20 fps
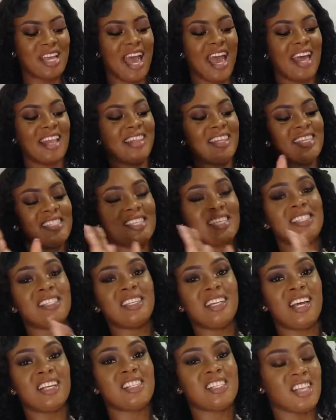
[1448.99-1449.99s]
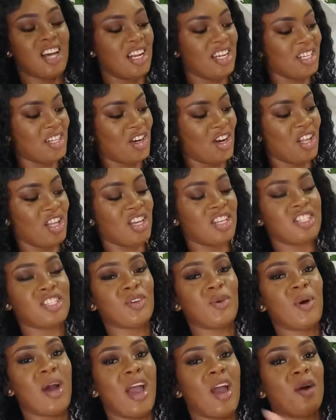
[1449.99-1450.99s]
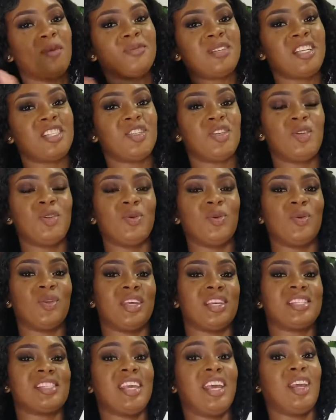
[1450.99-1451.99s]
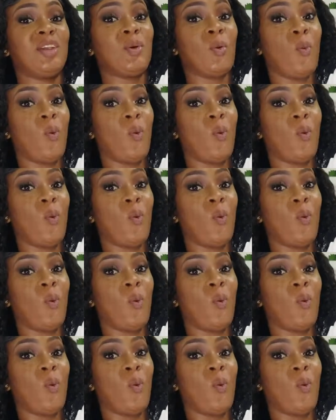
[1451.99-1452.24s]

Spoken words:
and this is in a solid color, so I opted to do this in